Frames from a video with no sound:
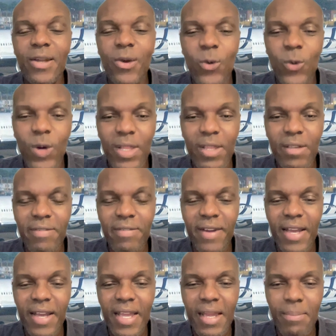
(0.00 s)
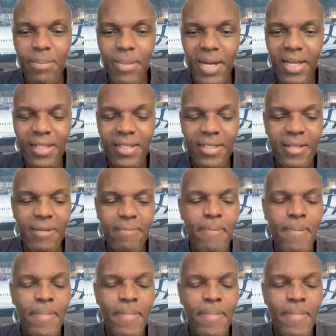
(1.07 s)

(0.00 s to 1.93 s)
qualifying miles.